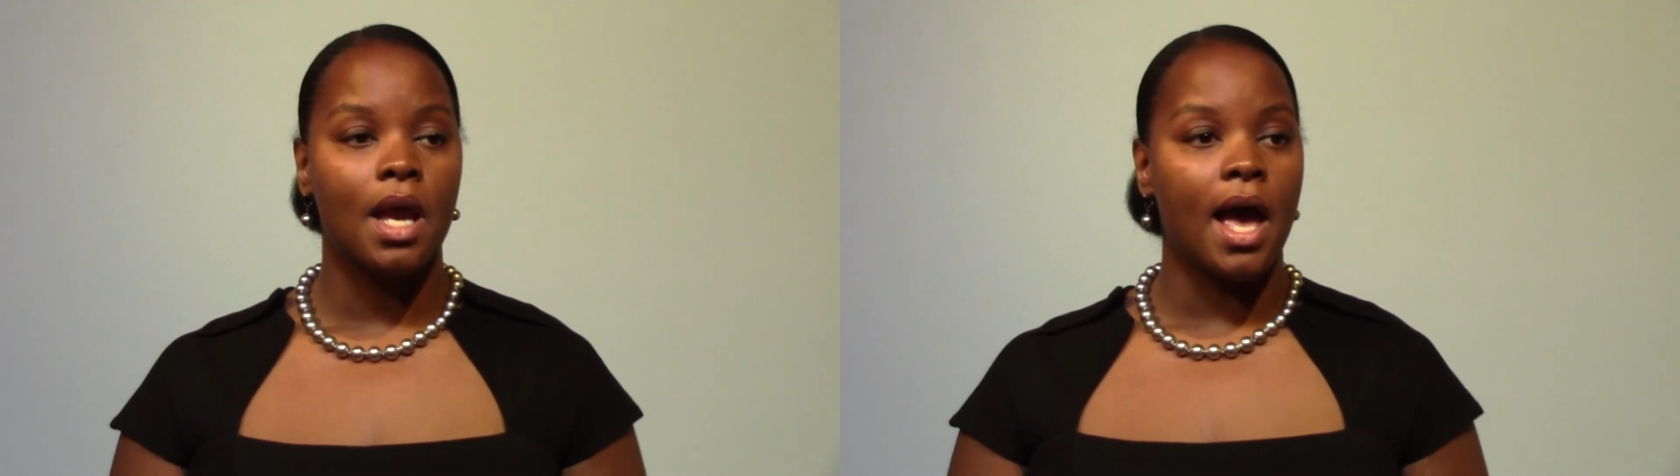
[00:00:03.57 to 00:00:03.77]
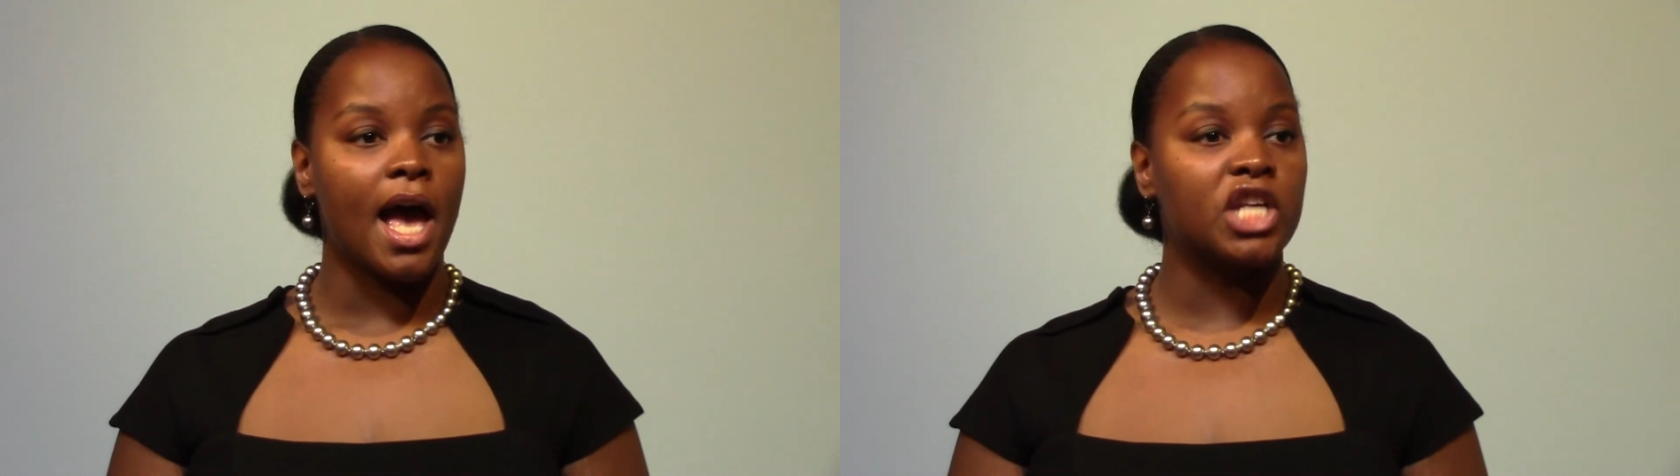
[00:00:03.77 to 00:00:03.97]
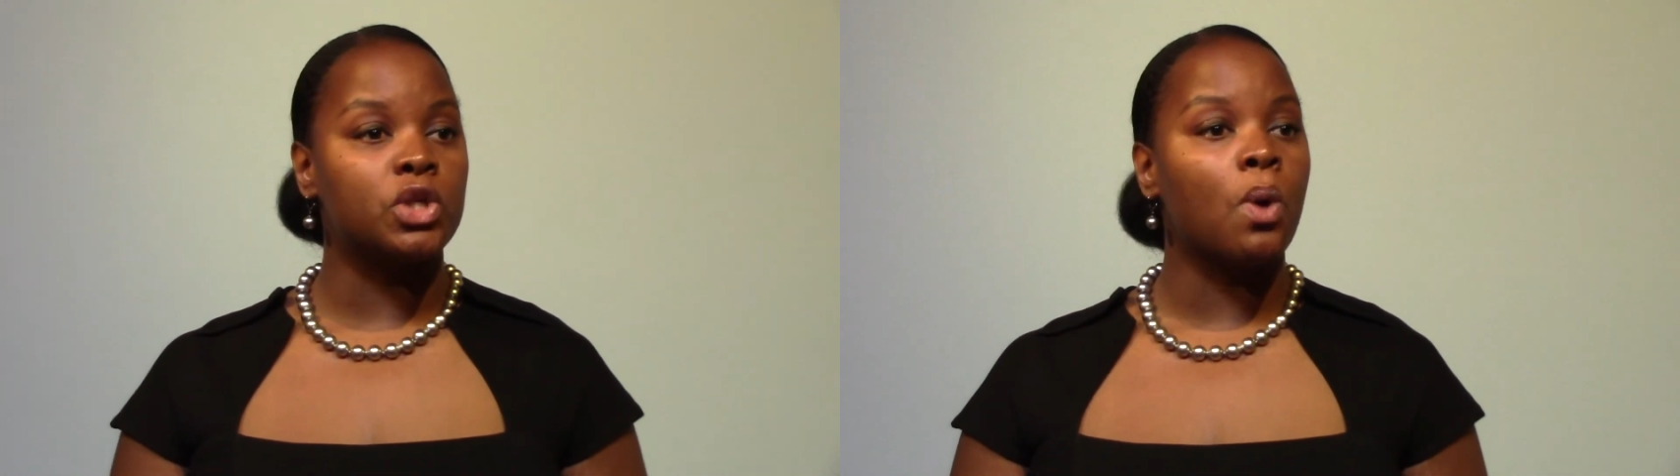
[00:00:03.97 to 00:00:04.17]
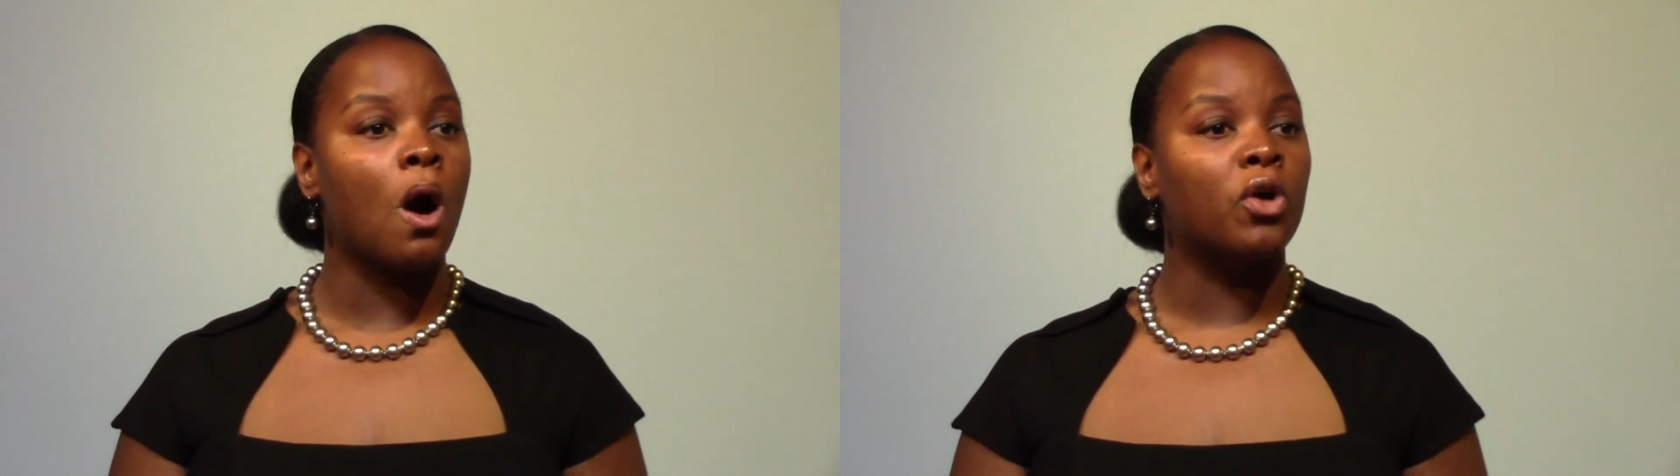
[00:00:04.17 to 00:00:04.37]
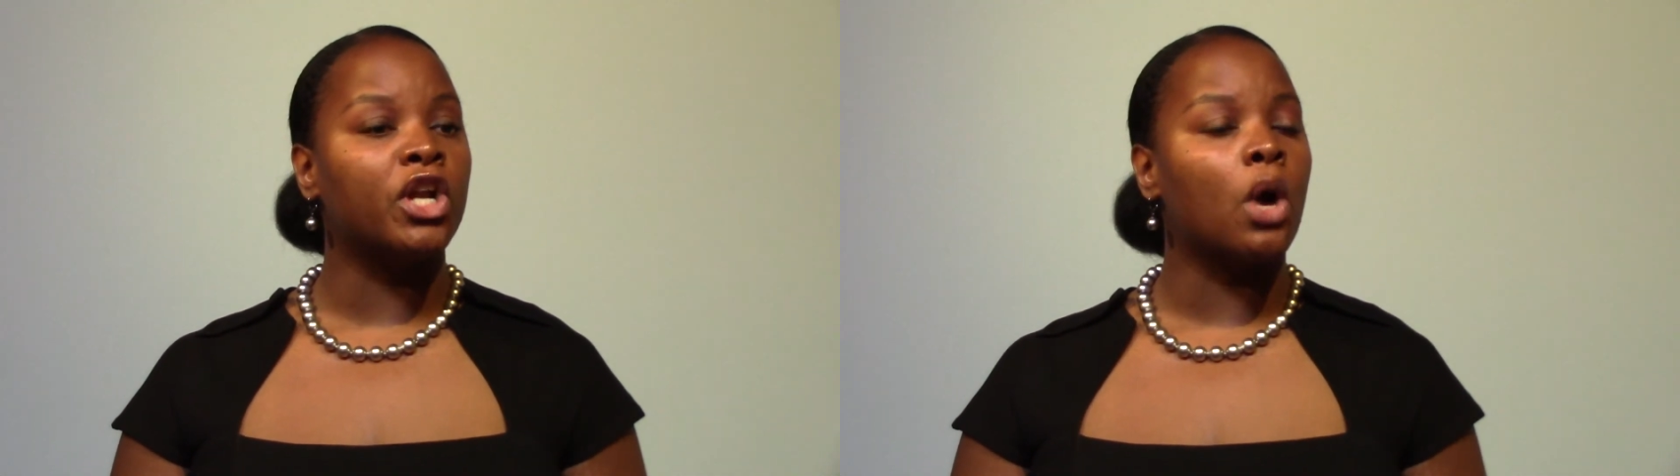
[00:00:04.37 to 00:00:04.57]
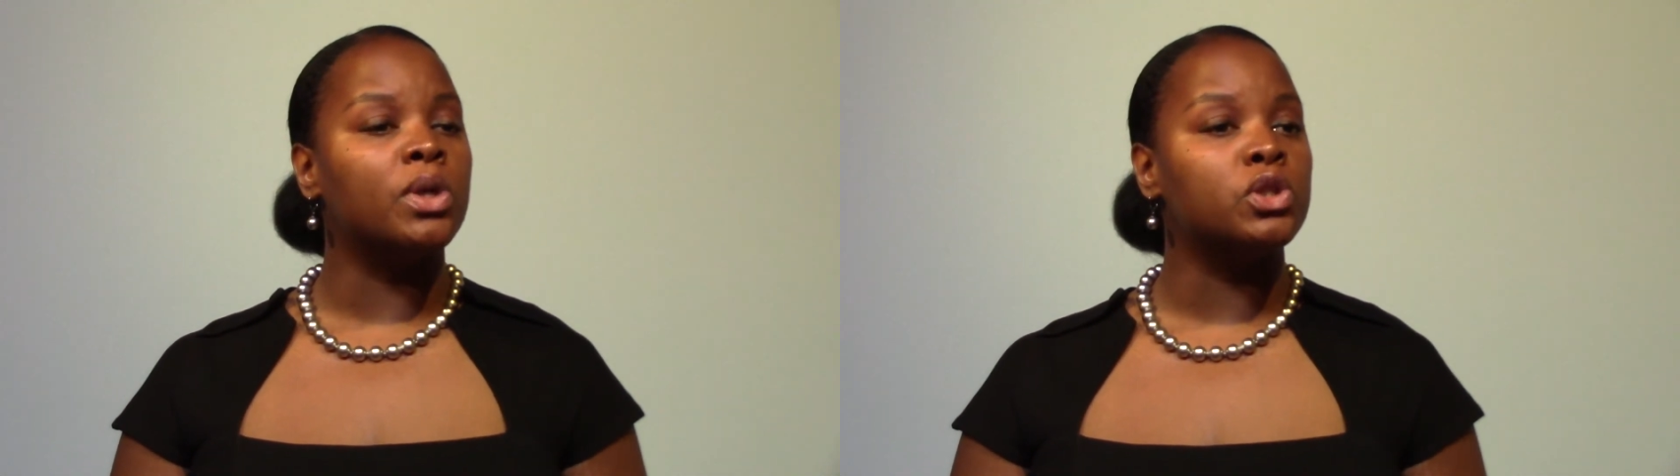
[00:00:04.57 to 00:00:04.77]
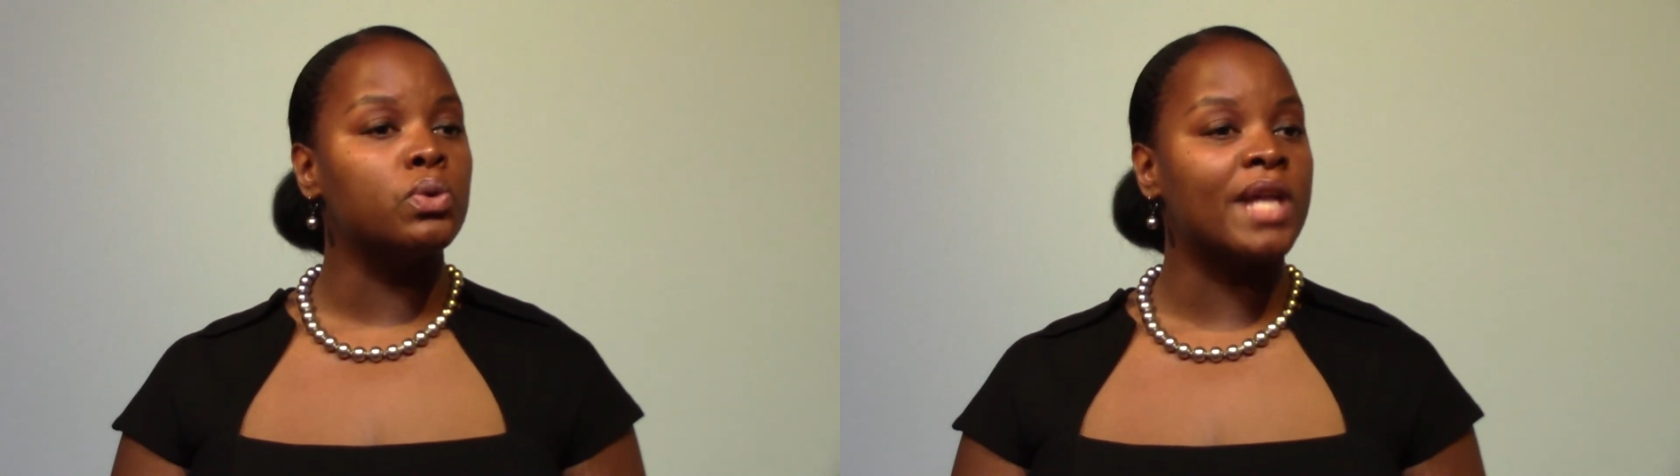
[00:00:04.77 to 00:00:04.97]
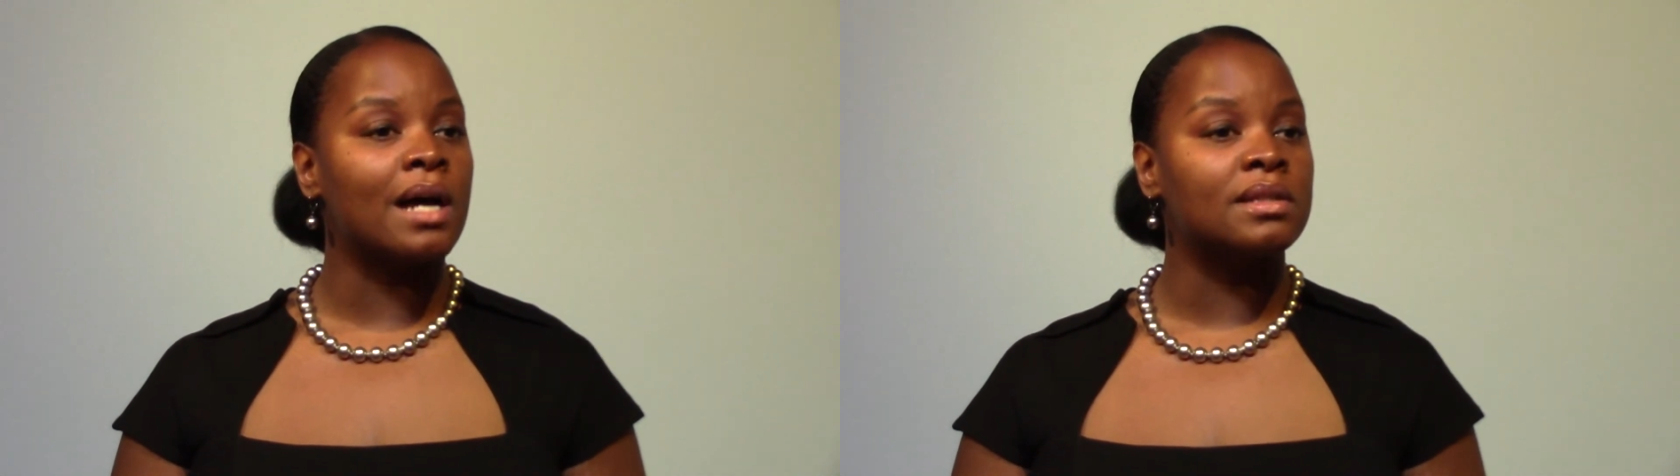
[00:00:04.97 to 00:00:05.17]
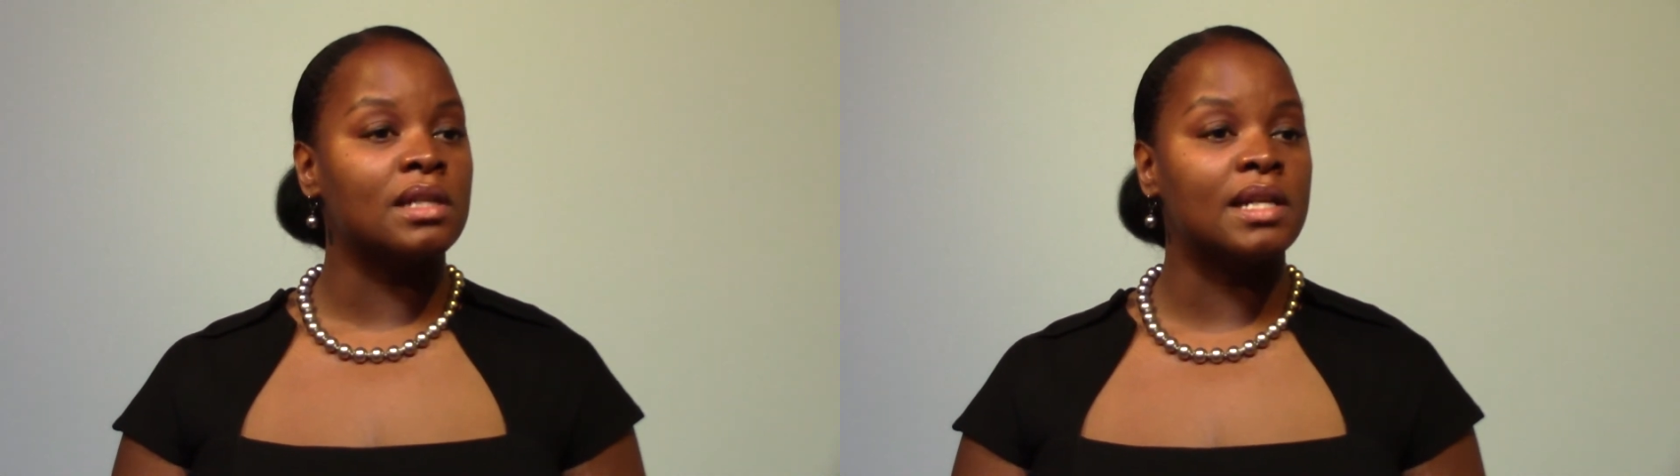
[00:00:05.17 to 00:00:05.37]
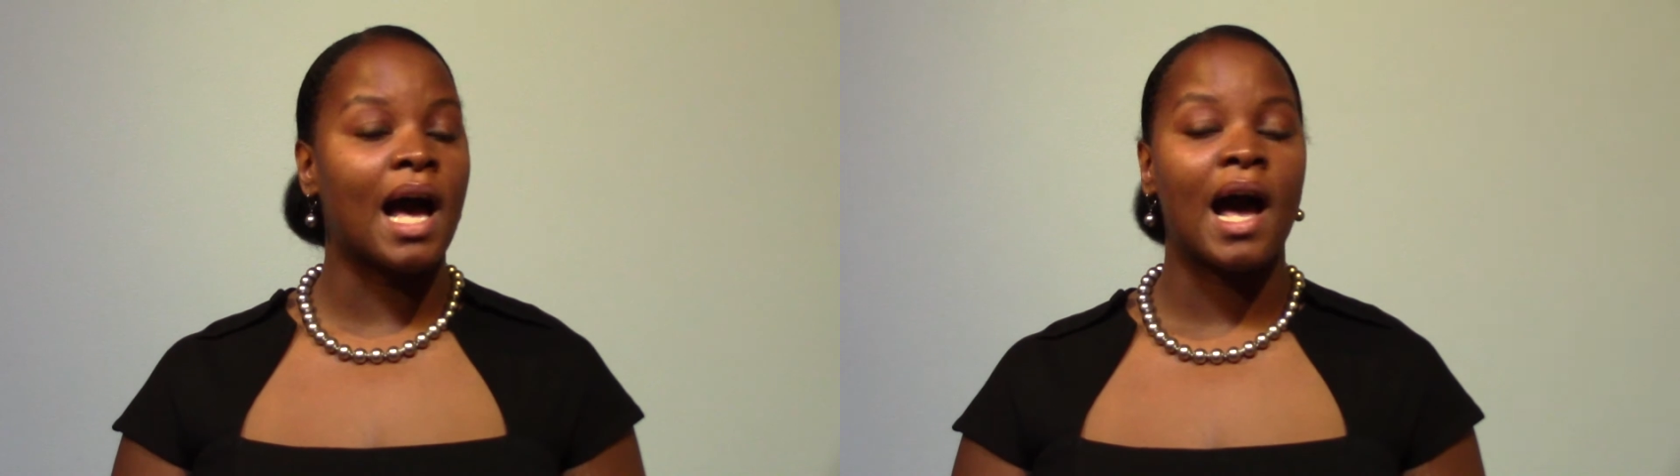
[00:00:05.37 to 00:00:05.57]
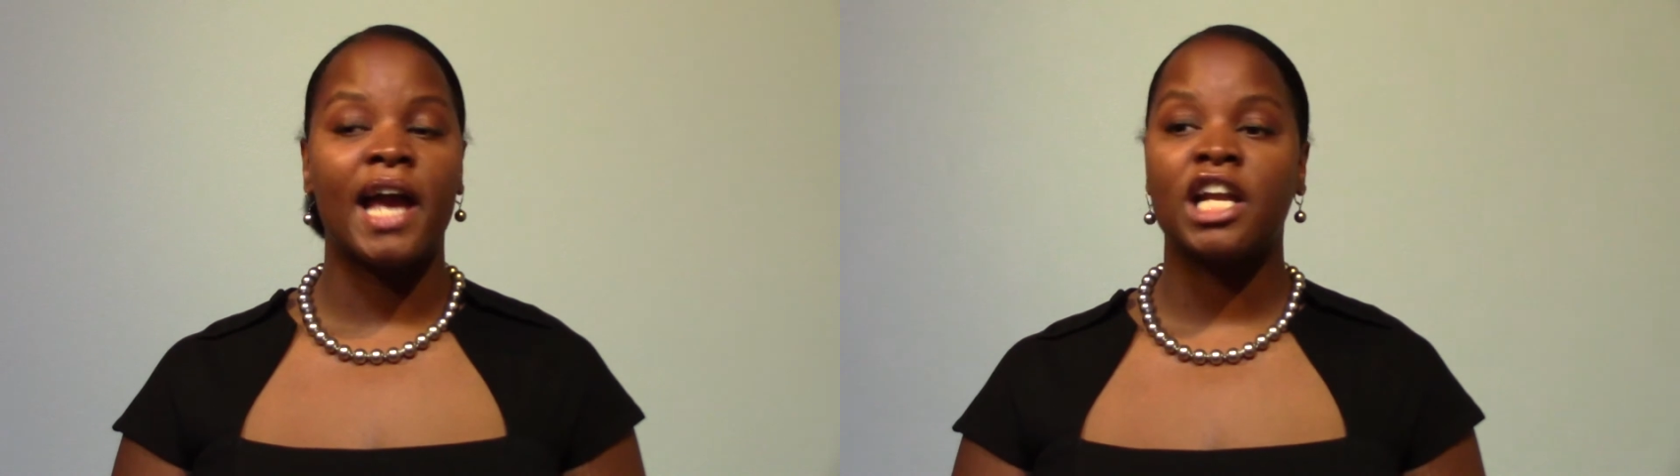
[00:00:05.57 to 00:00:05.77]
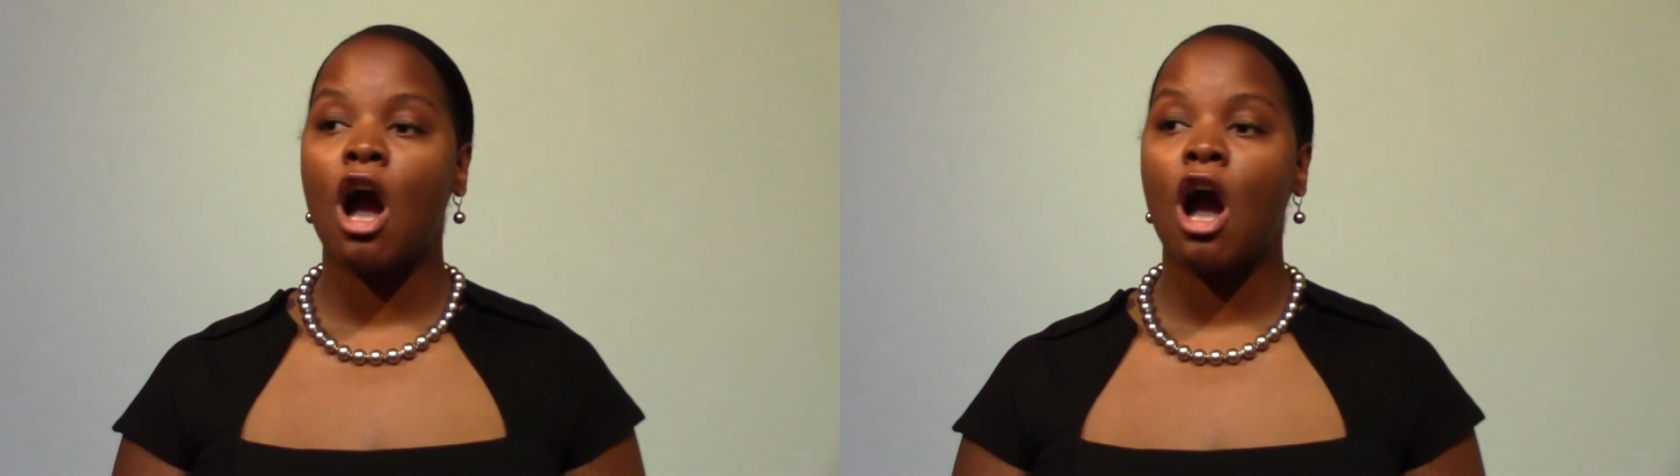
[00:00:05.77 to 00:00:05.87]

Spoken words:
as you all know, in 2009,